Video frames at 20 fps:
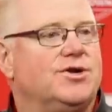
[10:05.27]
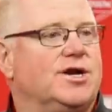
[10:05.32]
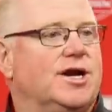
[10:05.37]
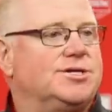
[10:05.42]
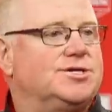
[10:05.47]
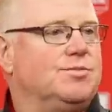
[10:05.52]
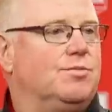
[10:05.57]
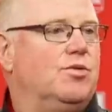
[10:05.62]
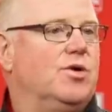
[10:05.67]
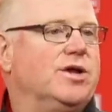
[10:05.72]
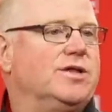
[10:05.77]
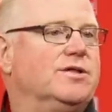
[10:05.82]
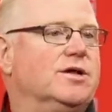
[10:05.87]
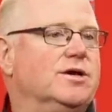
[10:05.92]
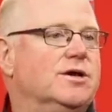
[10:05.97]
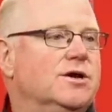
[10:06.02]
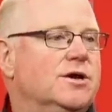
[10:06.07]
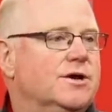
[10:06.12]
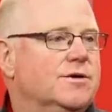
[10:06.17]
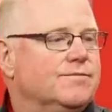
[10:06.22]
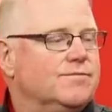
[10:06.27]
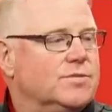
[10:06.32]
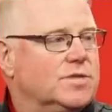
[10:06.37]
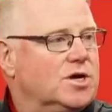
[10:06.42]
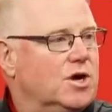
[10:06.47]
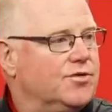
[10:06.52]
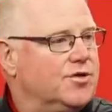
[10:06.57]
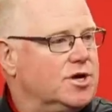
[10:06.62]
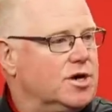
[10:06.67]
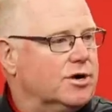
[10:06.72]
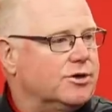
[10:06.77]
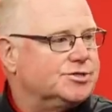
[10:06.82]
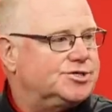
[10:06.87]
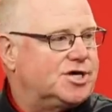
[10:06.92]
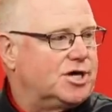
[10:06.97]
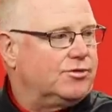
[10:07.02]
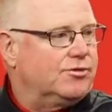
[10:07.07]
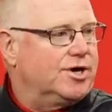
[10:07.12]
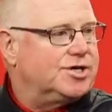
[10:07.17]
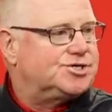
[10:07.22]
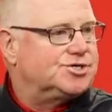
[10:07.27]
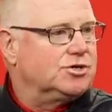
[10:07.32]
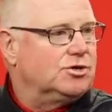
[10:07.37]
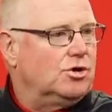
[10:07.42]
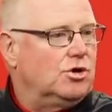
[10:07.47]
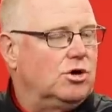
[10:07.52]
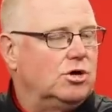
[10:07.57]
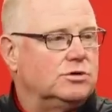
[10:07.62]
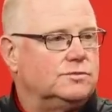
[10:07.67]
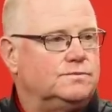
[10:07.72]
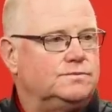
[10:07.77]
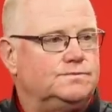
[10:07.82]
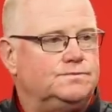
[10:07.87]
it and to bring the, you know, the younger generation along.